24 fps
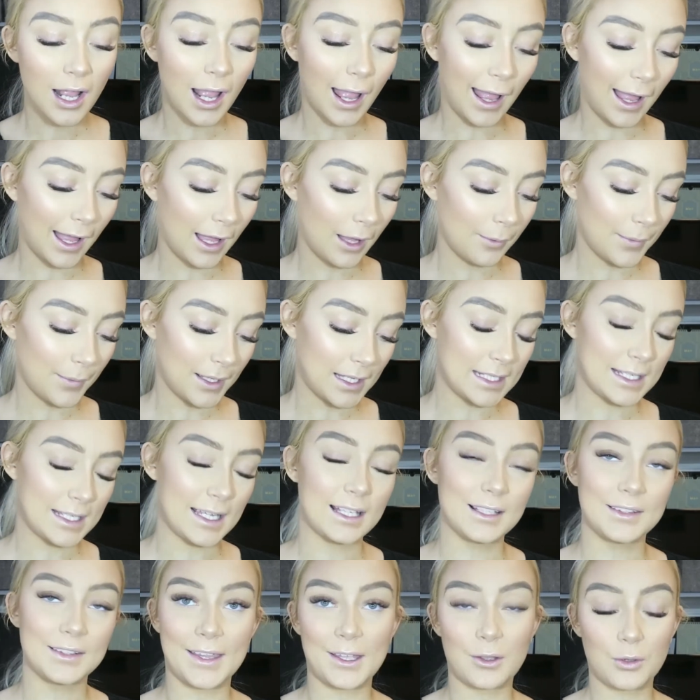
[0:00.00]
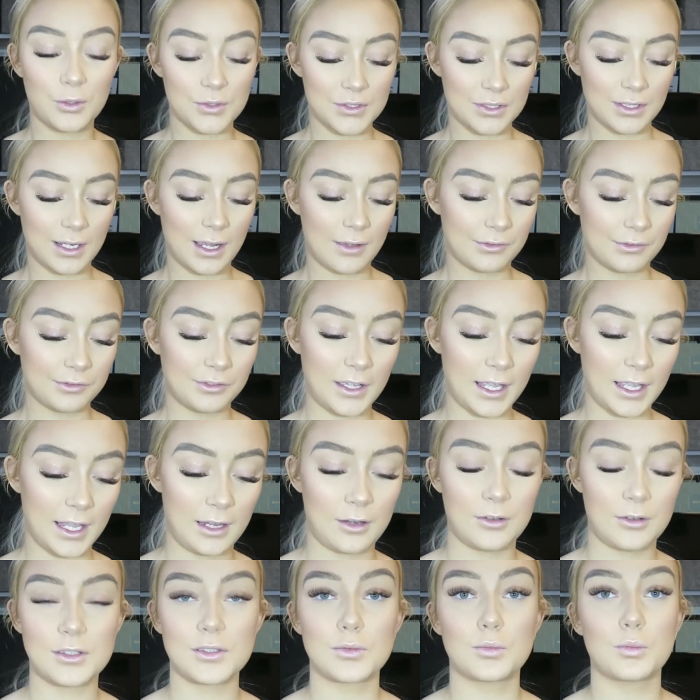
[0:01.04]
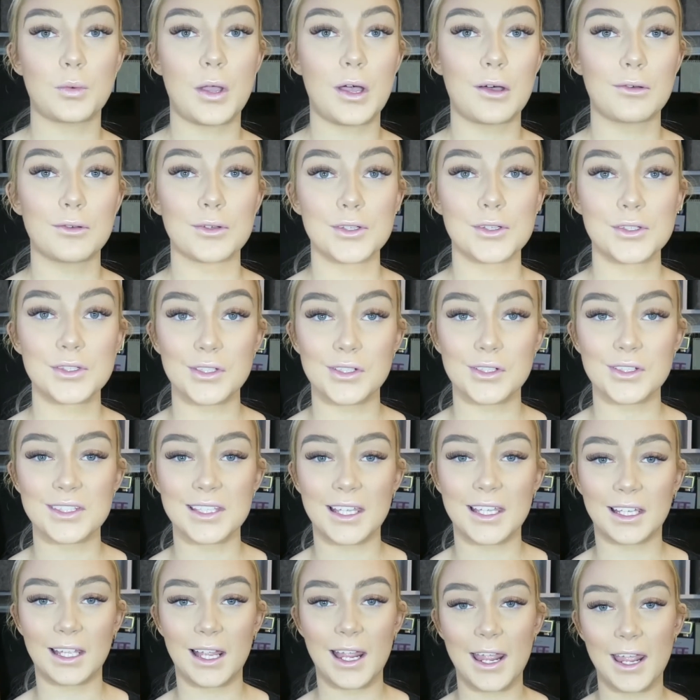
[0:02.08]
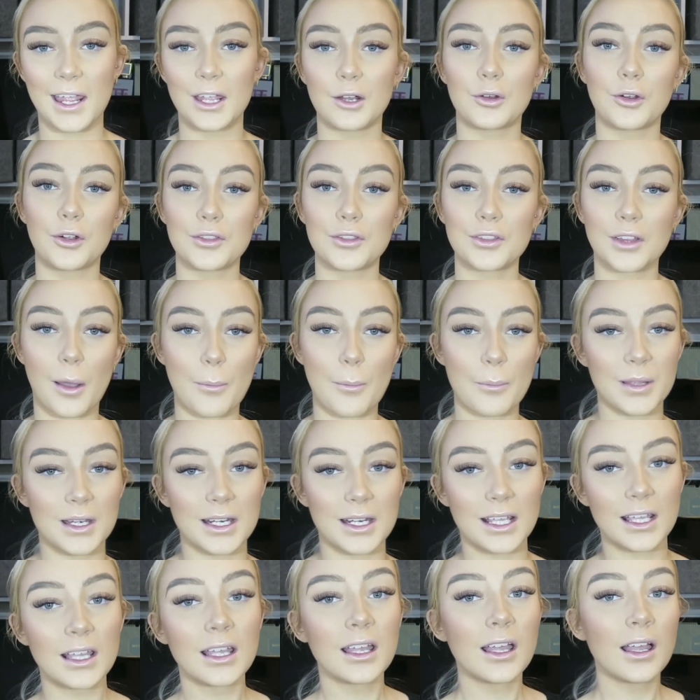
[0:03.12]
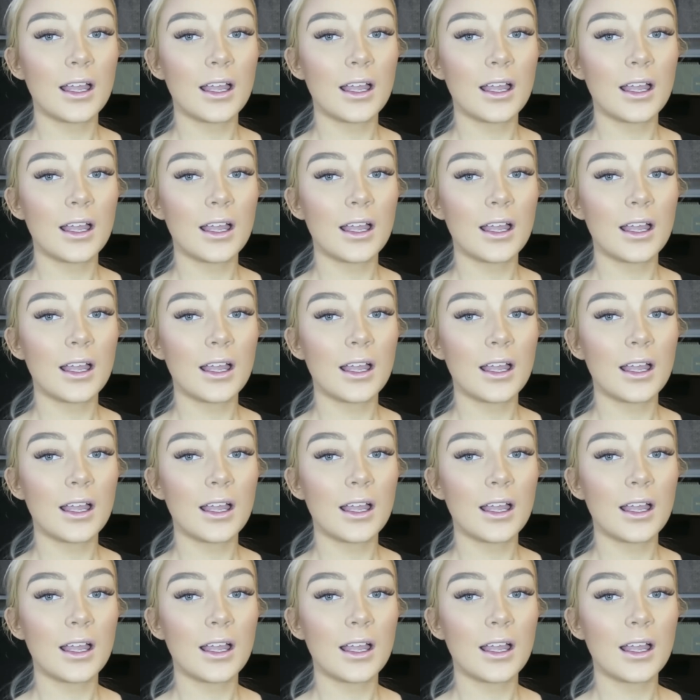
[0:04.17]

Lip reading: And yeah, they also have it for hair as well, so it's like a hair growth company.